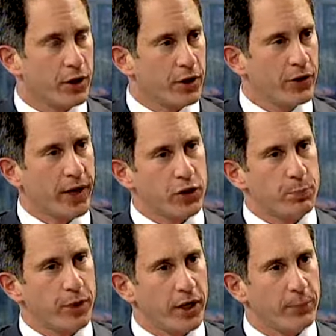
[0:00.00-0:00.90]
to
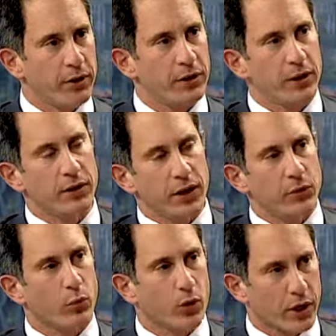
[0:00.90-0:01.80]
HP, but it, it
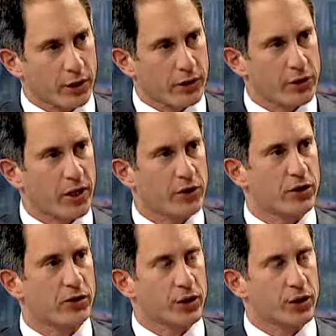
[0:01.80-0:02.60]
didn't work in the sense that